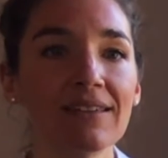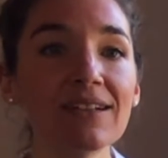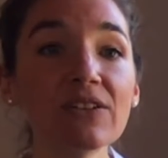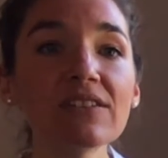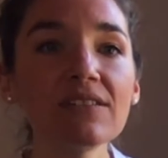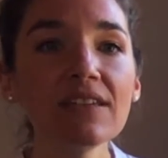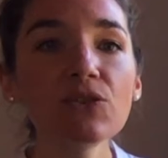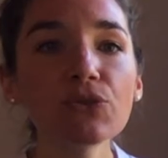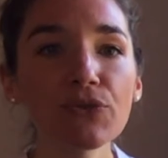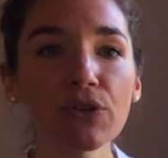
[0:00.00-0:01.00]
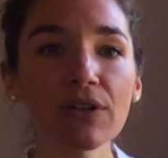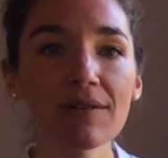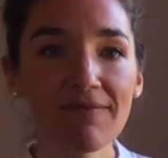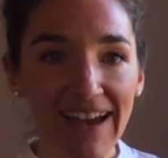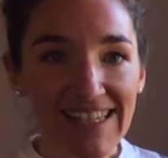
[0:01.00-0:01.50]
There is a need to further
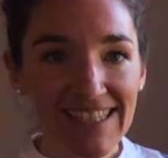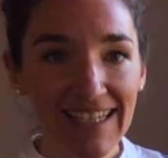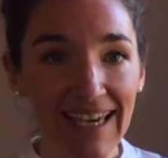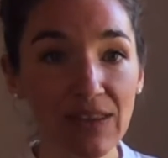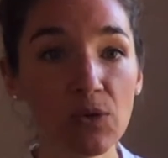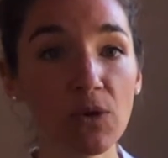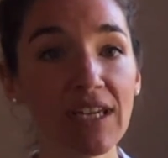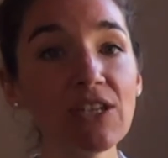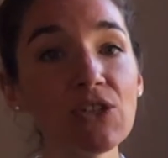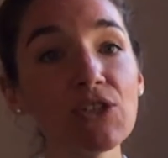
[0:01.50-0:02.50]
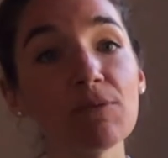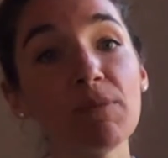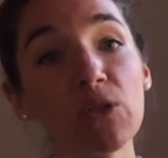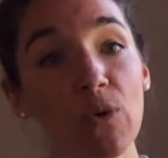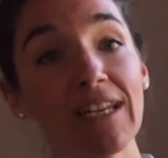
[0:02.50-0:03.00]
investigate the relationship
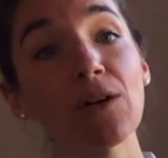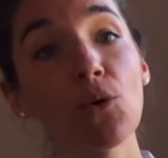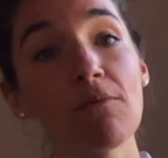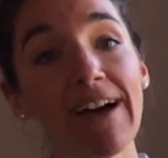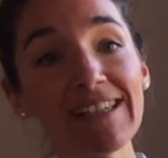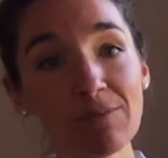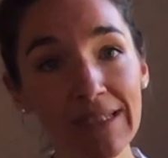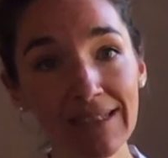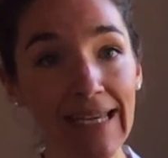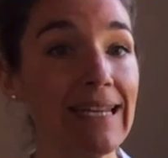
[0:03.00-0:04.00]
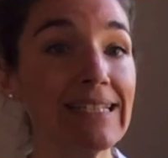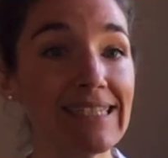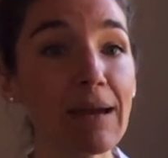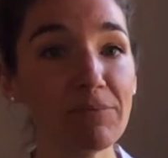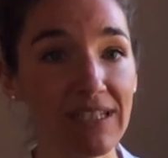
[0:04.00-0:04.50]
between co-investment and
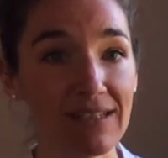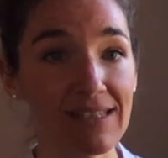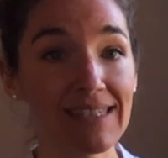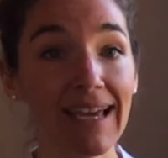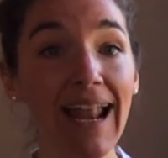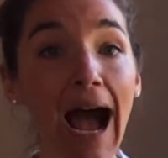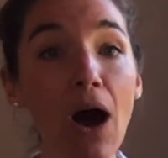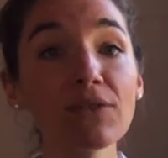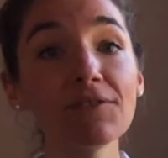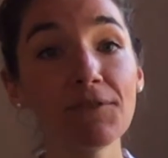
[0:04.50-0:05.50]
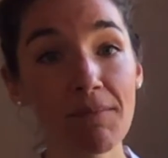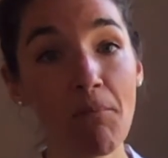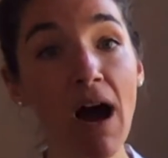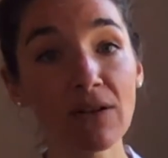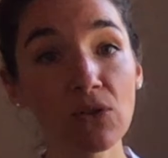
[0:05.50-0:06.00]
acceptance, and how different
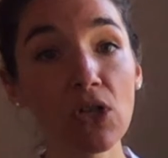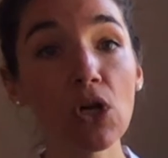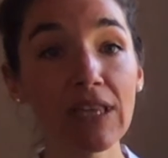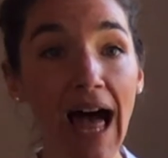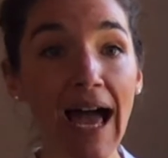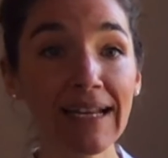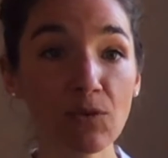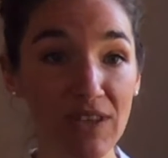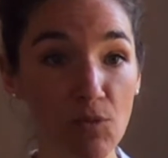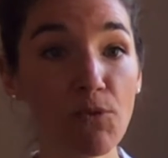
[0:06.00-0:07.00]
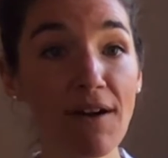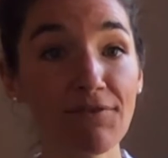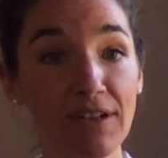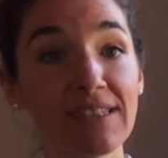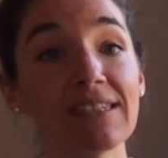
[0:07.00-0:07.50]
models align with the
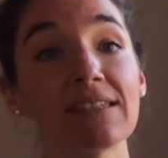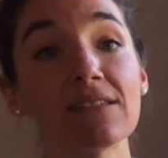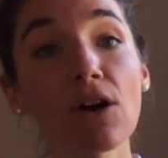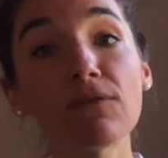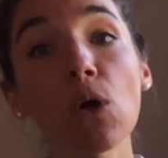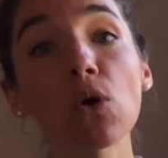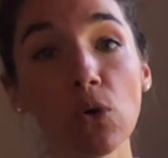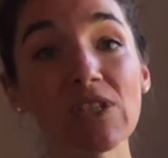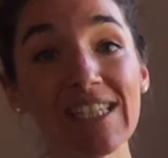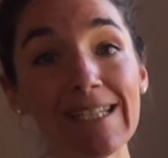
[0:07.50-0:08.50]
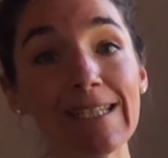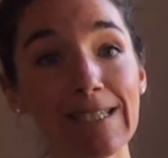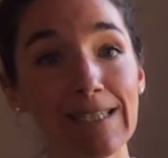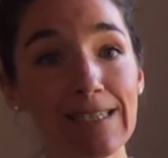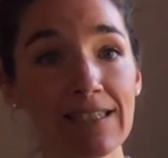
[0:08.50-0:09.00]
preferences of local
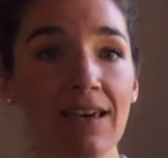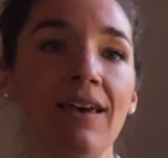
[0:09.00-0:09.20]
citizens.